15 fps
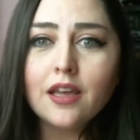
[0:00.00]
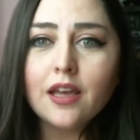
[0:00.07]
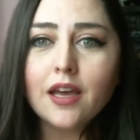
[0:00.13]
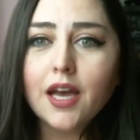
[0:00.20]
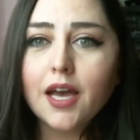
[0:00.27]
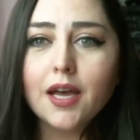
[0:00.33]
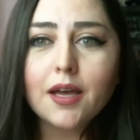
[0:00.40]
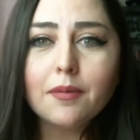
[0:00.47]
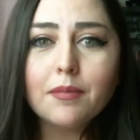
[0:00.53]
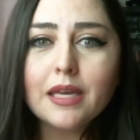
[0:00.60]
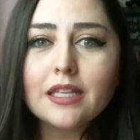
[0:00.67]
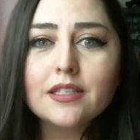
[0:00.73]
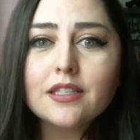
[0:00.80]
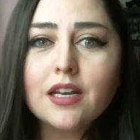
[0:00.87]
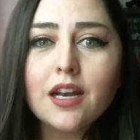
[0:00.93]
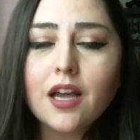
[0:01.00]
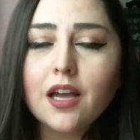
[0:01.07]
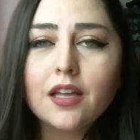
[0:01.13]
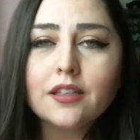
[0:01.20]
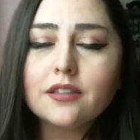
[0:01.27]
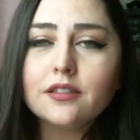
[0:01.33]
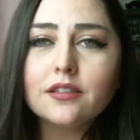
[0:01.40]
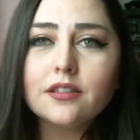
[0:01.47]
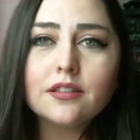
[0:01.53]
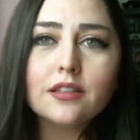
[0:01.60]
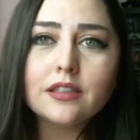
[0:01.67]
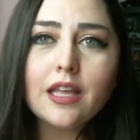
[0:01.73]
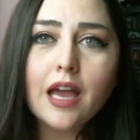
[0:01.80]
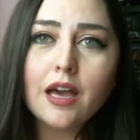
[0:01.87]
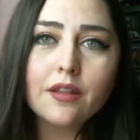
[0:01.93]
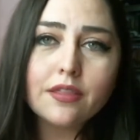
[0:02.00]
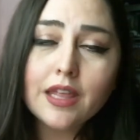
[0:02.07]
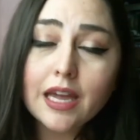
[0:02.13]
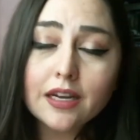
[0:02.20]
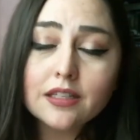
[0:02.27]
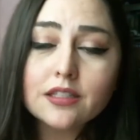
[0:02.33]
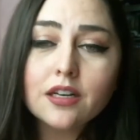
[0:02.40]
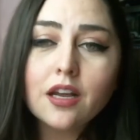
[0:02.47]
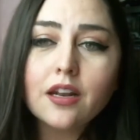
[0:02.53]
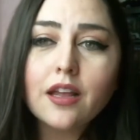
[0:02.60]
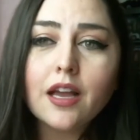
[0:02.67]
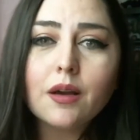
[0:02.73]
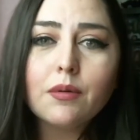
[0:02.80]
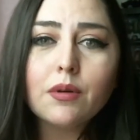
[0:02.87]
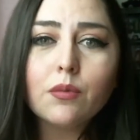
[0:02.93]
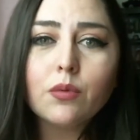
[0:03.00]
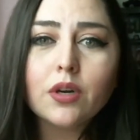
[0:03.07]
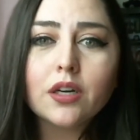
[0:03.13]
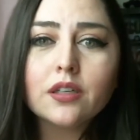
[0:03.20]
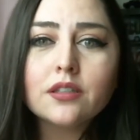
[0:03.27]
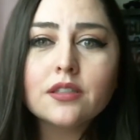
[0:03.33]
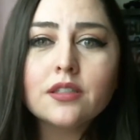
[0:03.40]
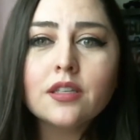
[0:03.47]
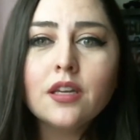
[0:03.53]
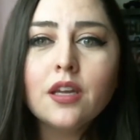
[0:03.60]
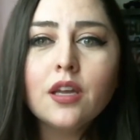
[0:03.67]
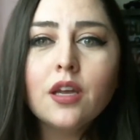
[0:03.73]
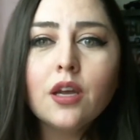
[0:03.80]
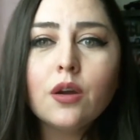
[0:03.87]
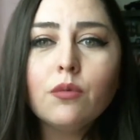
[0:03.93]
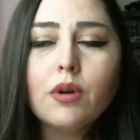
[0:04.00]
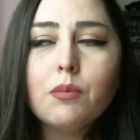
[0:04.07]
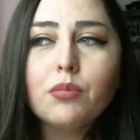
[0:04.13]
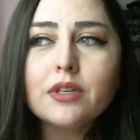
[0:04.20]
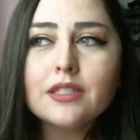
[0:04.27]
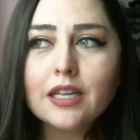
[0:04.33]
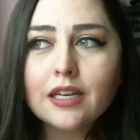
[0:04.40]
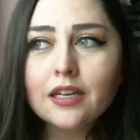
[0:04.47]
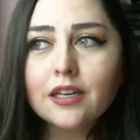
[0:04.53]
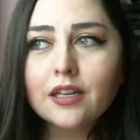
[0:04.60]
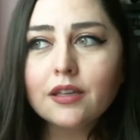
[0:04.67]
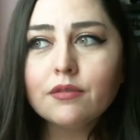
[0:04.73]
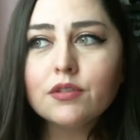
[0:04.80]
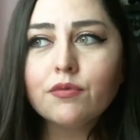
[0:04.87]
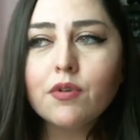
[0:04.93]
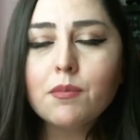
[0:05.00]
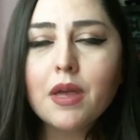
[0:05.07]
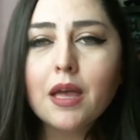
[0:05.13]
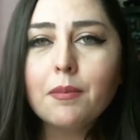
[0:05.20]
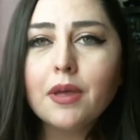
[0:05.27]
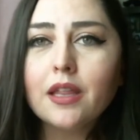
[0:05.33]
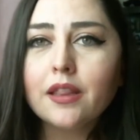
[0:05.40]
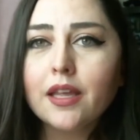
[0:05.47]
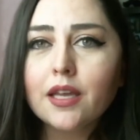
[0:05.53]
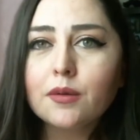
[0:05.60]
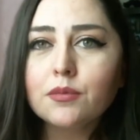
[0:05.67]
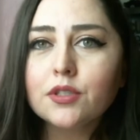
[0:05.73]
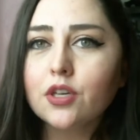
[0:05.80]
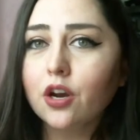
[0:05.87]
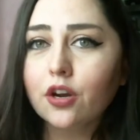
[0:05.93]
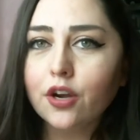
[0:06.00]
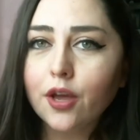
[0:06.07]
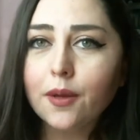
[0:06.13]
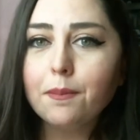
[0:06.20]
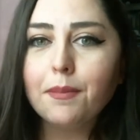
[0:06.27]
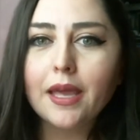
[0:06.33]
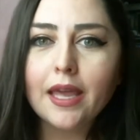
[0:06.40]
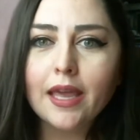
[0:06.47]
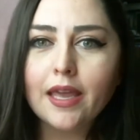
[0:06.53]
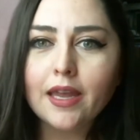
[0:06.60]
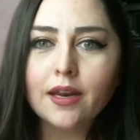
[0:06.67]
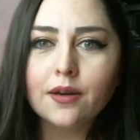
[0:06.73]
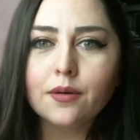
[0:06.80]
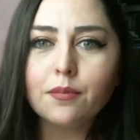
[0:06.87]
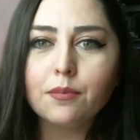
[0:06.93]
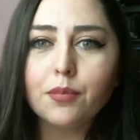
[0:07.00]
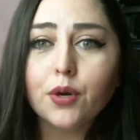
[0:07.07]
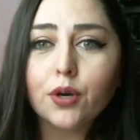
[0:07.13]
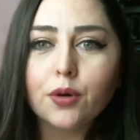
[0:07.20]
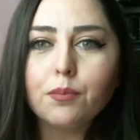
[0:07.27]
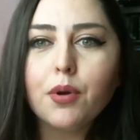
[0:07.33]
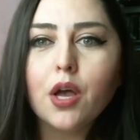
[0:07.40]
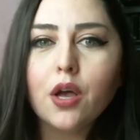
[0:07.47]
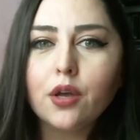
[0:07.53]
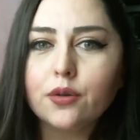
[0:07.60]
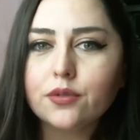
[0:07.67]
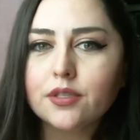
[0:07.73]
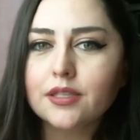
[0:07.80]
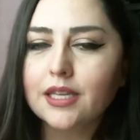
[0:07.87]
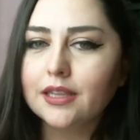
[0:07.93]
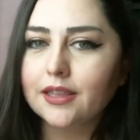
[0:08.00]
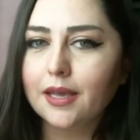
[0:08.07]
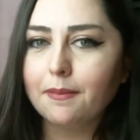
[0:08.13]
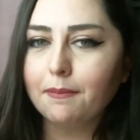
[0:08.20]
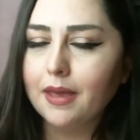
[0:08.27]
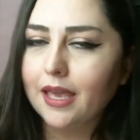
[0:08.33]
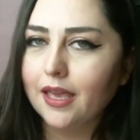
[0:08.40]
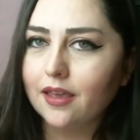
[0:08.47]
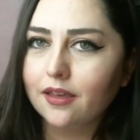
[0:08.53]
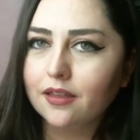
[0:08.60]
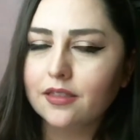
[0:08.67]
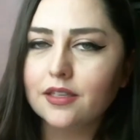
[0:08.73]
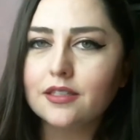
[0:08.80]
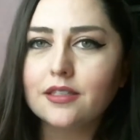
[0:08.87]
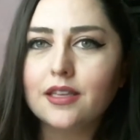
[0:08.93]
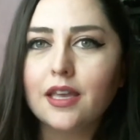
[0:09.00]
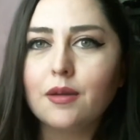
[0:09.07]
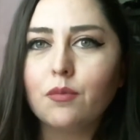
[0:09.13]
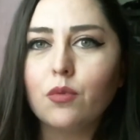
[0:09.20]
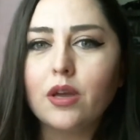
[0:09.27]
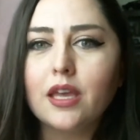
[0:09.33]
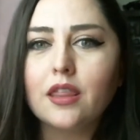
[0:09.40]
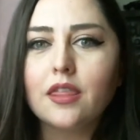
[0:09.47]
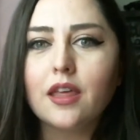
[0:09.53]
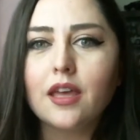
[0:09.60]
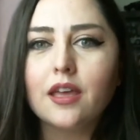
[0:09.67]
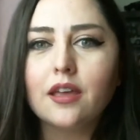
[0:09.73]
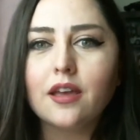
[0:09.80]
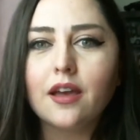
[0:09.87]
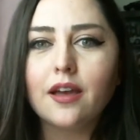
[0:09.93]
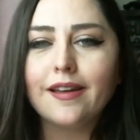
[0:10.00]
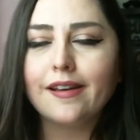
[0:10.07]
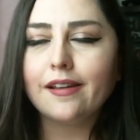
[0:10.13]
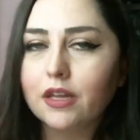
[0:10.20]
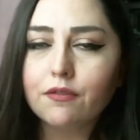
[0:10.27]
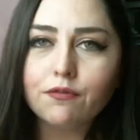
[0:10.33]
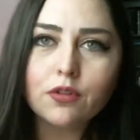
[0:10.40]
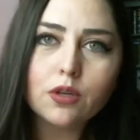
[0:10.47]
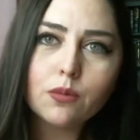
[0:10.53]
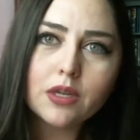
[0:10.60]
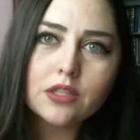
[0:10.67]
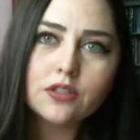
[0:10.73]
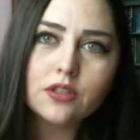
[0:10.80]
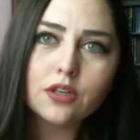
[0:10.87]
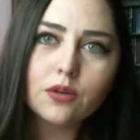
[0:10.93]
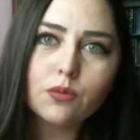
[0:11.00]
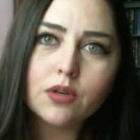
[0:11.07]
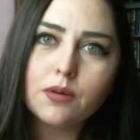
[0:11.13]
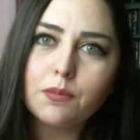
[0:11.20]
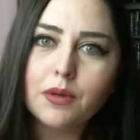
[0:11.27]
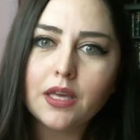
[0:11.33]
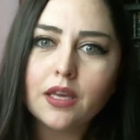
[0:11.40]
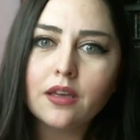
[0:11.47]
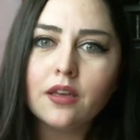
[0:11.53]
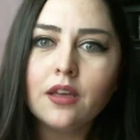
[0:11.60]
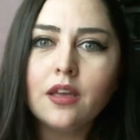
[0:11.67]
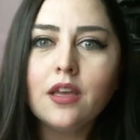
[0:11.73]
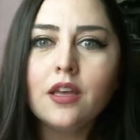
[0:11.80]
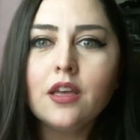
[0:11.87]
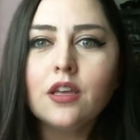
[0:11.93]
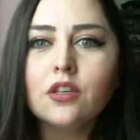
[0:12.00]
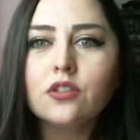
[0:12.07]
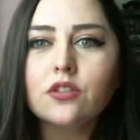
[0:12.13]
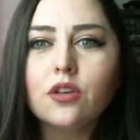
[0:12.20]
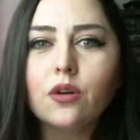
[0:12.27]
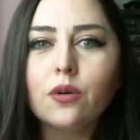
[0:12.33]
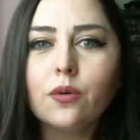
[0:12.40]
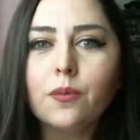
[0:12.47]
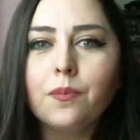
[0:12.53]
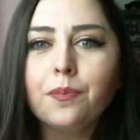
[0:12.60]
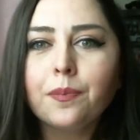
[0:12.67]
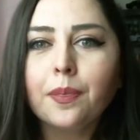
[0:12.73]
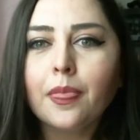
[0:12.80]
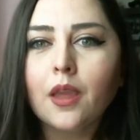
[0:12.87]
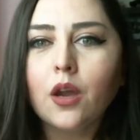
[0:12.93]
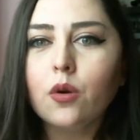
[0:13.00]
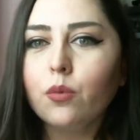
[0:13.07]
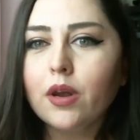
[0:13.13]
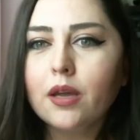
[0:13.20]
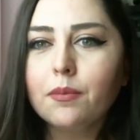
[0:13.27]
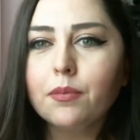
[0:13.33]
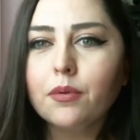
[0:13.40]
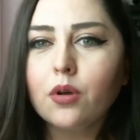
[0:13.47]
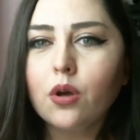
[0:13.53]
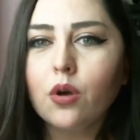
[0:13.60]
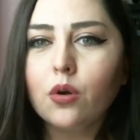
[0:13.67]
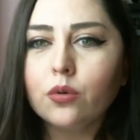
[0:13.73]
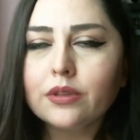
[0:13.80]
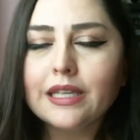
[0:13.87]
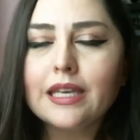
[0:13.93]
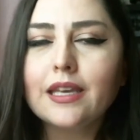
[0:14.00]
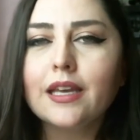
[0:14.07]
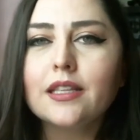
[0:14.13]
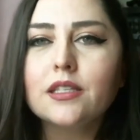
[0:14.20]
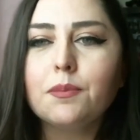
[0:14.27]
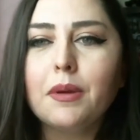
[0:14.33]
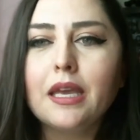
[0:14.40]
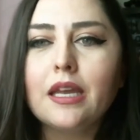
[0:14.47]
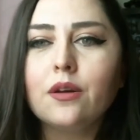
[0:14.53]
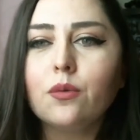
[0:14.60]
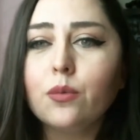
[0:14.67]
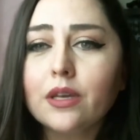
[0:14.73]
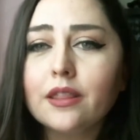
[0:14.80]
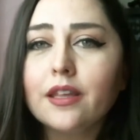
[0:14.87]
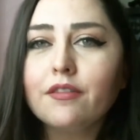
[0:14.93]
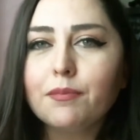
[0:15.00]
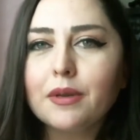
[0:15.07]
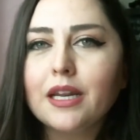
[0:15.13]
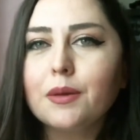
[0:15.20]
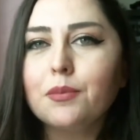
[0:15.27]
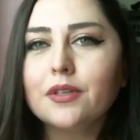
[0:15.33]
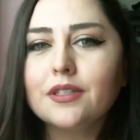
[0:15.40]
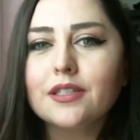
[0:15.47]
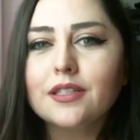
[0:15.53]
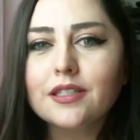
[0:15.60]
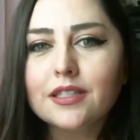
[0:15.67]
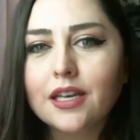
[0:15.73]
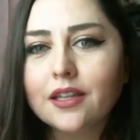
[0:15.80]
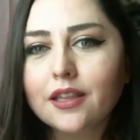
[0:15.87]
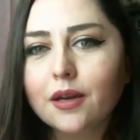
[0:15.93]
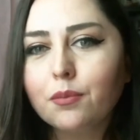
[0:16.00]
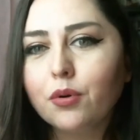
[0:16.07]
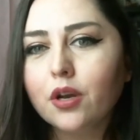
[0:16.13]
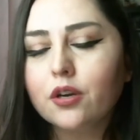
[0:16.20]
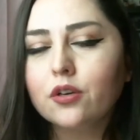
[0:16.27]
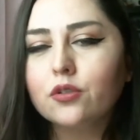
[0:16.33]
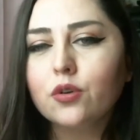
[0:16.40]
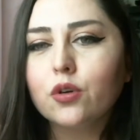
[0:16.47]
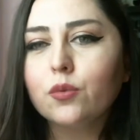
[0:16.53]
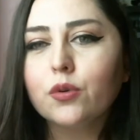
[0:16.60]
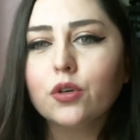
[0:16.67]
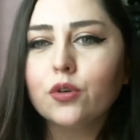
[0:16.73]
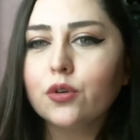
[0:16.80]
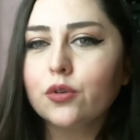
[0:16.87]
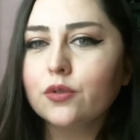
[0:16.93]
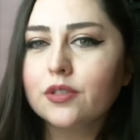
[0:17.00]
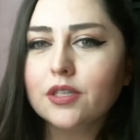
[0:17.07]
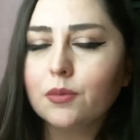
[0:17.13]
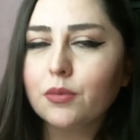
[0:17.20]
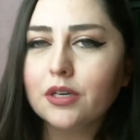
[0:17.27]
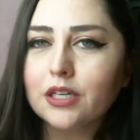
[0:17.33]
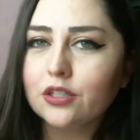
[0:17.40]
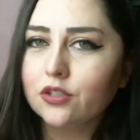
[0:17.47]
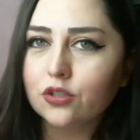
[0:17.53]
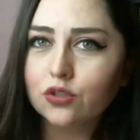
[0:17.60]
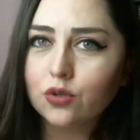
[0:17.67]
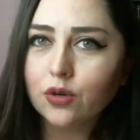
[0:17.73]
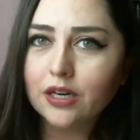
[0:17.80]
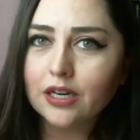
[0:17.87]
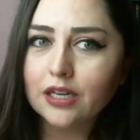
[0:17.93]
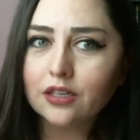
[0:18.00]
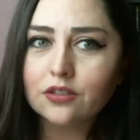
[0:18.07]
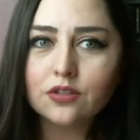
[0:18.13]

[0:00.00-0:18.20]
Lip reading: That is not how it works. Representatives from MLMs are not paid per post that they make, the same way that an influencer would be. So a rep only gets paid when they've been able to sell that product or recruit someone into joining.